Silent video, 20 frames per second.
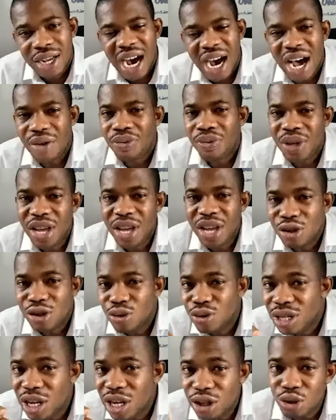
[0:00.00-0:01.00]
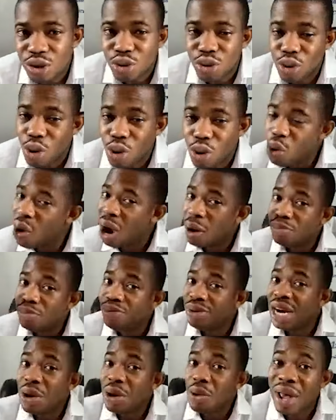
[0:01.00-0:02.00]
I think you need to go and
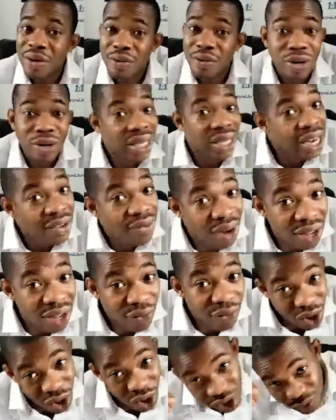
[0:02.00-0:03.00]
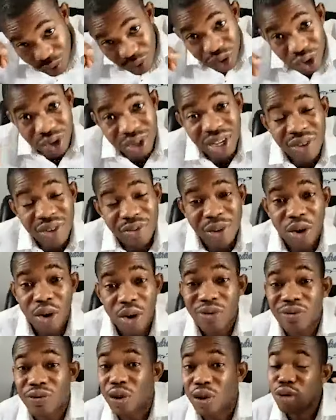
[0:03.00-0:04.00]
pray well for deliverance for even yourself.
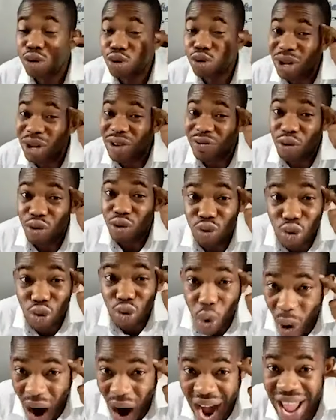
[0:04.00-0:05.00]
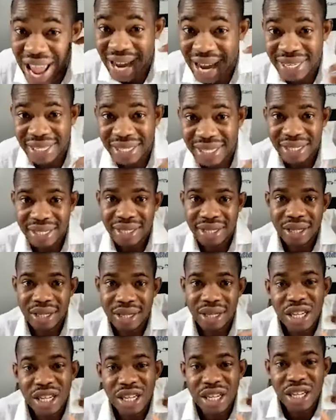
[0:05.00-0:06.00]
Because for you to even go ahead
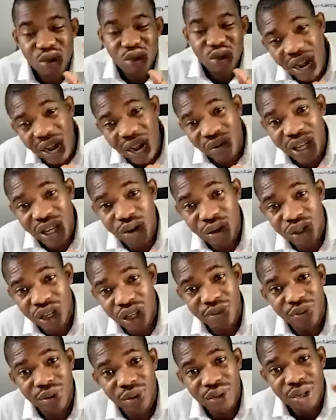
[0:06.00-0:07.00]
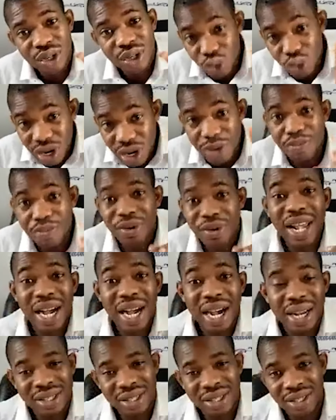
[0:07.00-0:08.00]
into that relationship, you need
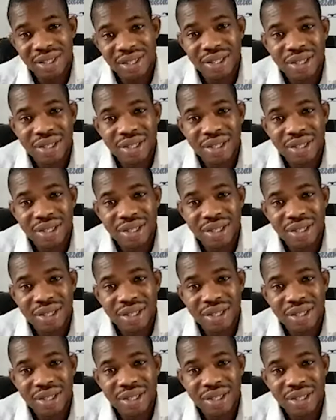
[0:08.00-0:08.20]
prayers.